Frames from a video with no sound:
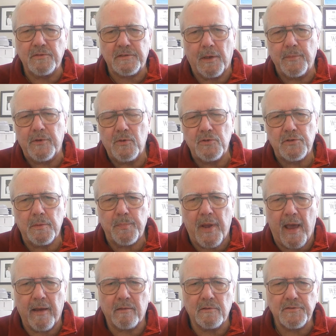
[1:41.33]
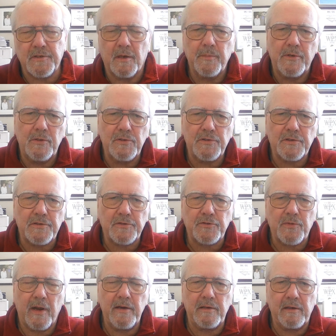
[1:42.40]
Some use a paddle, some use a
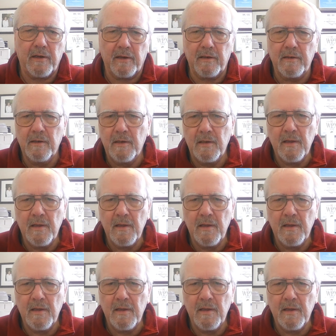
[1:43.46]
straight key.